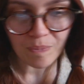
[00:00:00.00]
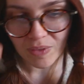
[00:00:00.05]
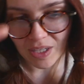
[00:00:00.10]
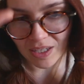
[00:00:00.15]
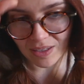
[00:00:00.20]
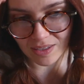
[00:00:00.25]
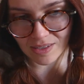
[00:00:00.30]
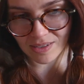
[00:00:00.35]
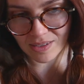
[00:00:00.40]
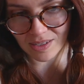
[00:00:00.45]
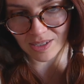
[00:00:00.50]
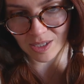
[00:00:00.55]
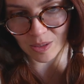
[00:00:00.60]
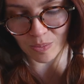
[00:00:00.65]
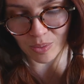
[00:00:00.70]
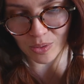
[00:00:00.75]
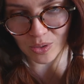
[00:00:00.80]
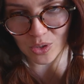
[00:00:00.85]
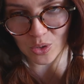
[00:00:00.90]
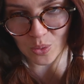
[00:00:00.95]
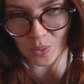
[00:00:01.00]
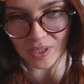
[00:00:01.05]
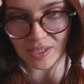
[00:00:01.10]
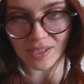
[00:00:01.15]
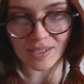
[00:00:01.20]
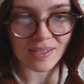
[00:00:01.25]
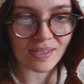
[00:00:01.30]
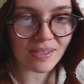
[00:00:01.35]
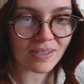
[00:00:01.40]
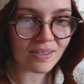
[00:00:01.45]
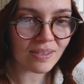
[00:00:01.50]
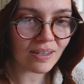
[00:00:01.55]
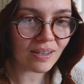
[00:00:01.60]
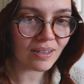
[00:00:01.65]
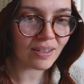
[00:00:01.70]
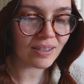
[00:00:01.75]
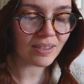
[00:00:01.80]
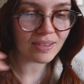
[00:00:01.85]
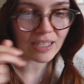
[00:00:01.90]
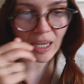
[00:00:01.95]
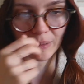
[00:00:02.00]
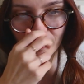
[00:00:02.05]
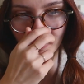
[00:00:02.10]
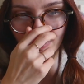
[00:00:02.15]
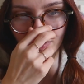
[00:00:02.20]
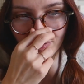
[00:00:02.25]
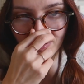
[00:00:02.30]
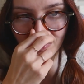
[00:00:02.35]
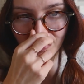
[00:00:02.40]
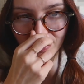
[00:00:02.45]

It's the simple twist type of